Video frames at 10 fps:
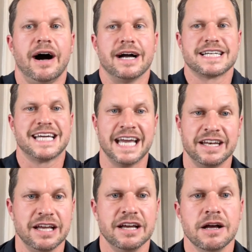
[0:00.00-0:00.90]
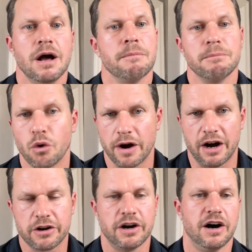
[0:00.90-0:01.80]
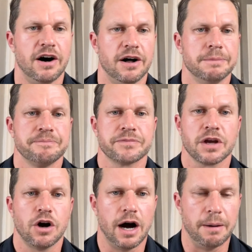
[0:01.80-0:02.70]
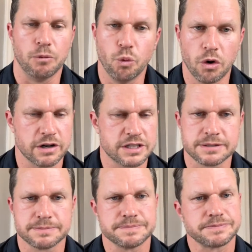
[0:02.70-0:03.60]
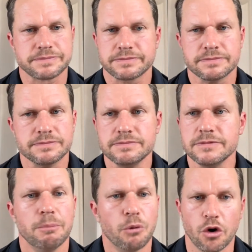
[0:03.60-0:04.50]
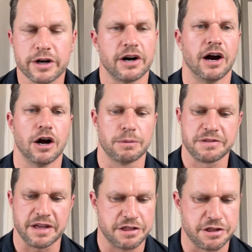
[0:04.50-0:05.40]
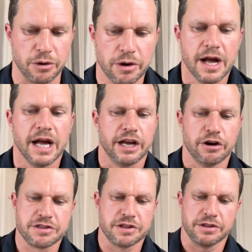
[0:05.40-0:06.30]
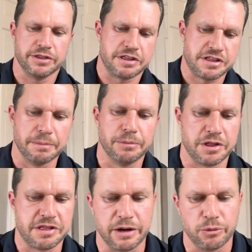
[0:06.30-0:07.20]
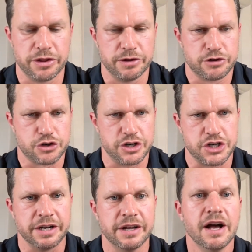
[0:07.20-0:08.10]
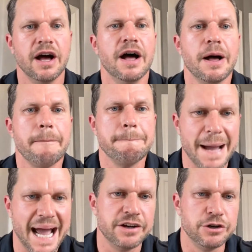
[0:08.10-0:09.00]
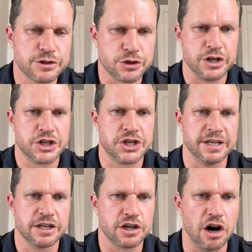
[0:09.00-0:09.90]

candy, more alcohol, worse, more carbs. And so here's the simplest thing with nutrition. Bad nutrition